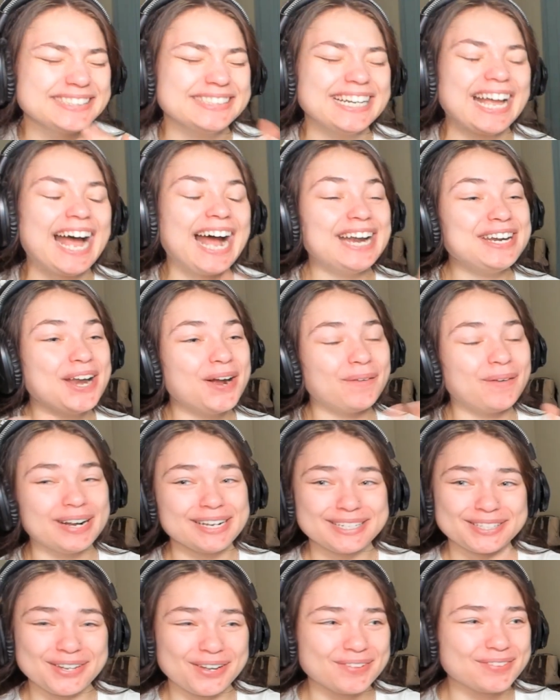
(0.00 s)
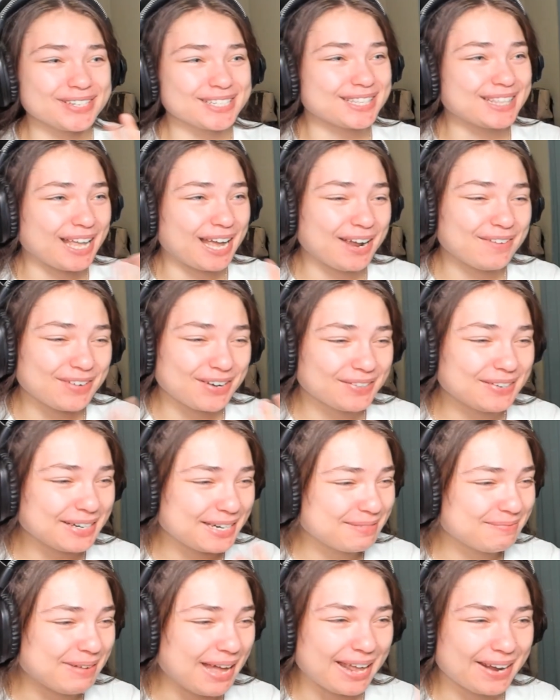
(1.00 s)
I know I saw this live
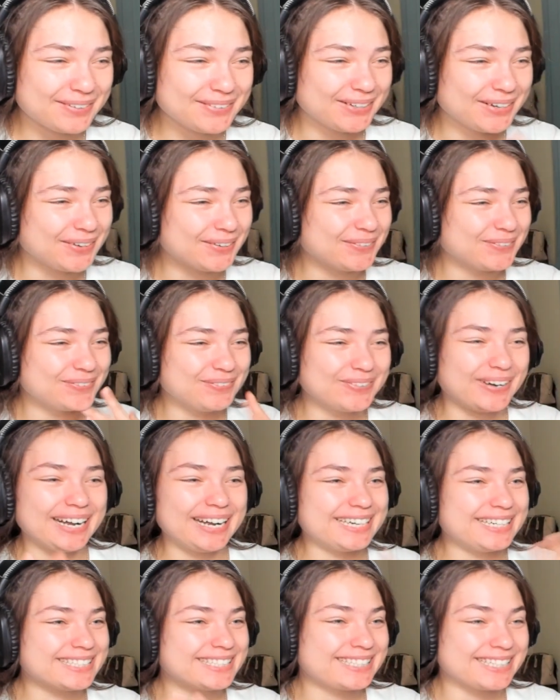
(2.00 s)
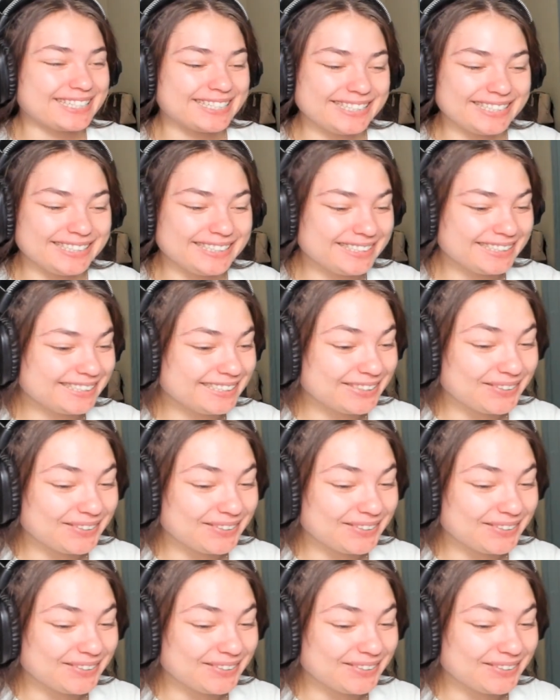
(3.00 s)
already, but I don't know why it's hitting